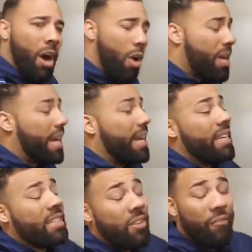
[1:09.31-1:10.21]
Okay,
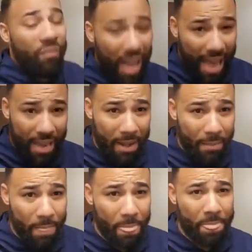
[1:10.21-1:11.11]
it's a fact
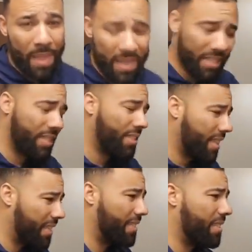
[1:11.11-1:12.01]
that it's
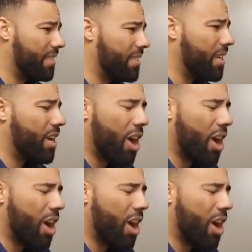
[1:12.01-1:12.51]
contagious.